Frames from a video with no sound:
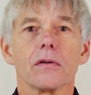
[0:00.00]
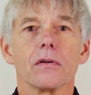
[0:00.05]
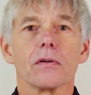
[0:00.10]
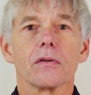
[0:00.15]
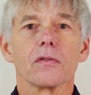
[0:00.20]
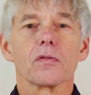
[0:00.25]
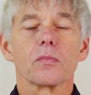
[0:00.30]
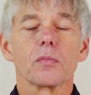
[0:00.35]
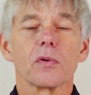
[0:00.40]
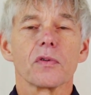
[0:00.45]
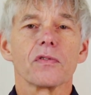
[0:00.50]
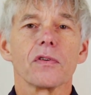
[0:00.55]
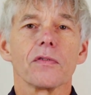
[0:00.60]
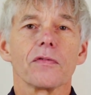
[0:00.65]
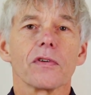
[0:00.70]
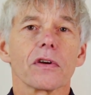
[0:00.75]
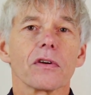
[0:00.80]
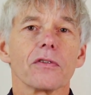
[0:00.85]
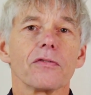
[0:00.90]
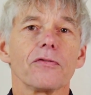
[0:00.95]

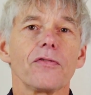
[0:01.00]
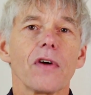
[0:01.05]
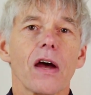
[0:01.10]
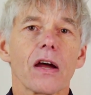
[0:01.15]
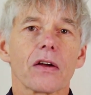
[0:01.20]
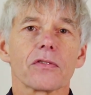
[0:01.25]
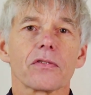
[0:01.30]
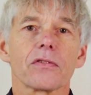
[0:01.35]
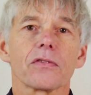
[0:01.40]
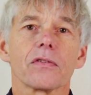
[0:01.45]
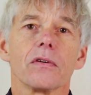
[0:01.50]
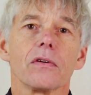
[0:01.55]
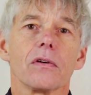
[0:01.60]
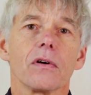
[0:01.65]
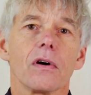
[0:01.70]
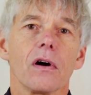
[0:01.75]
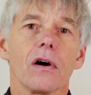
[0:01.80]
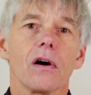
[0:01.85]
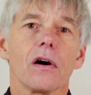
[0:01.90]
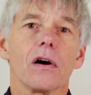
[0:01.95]
specific effects
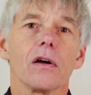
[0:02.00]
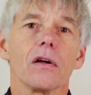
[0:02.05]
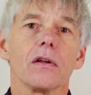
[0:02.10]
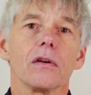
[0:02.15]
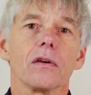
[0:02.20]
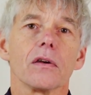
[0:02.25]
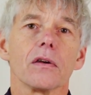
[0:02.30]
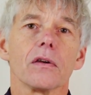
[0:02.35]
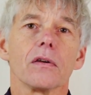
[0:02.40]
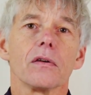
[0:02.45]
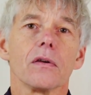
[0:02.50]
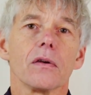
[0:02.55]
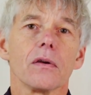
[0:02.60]
on